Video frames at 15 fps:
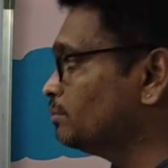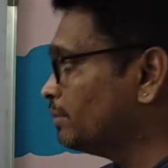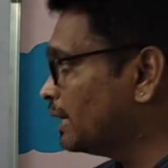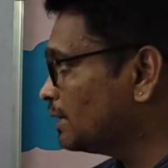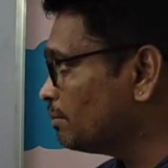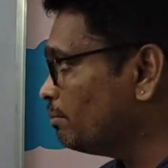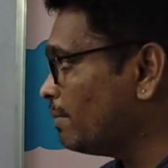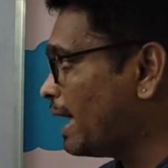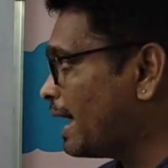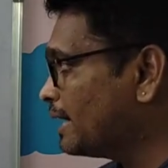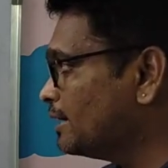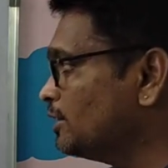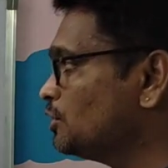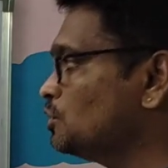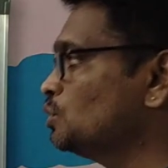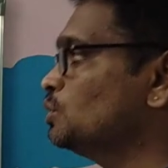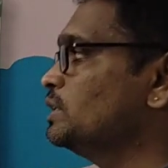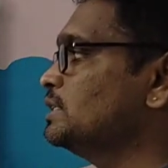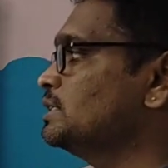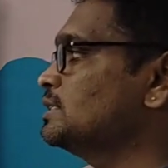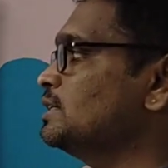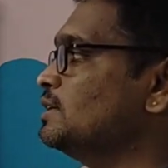but magnitude
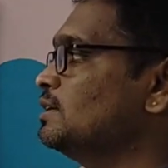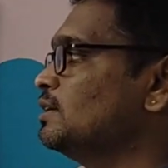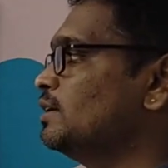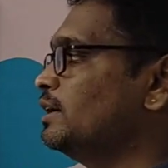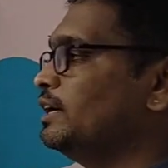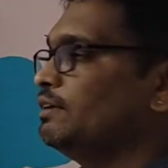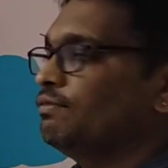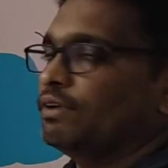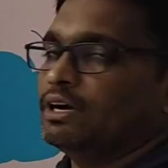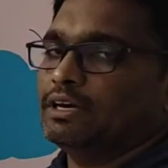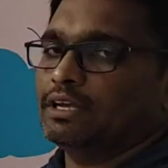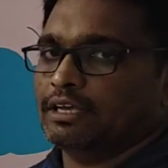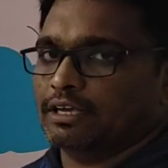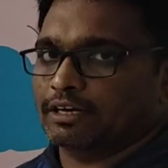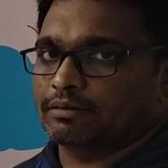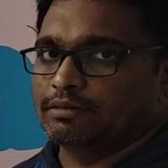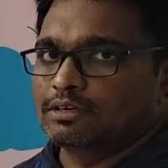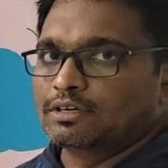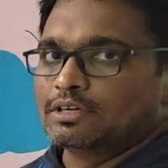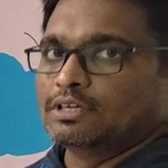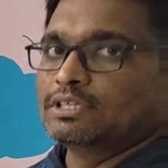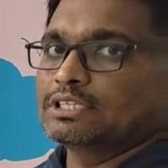is different here.
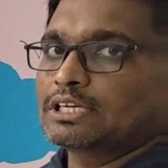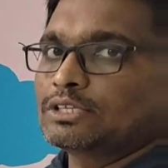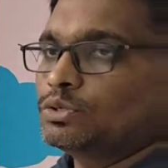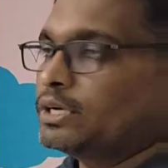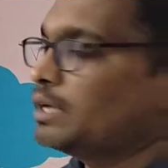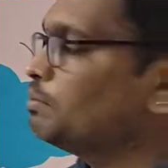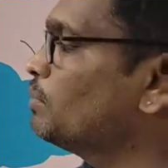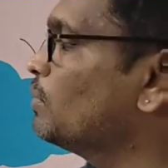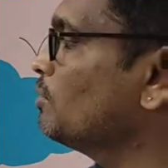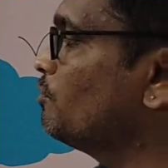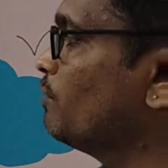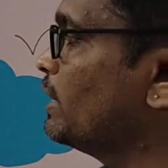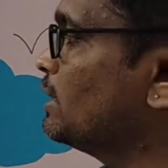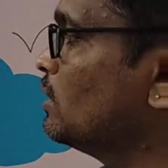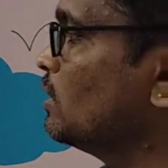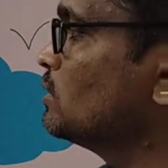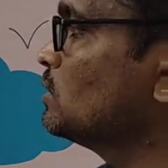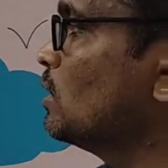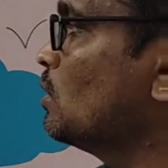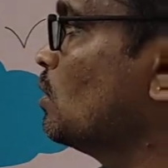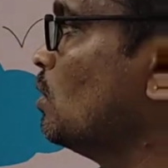Such a type of vectors are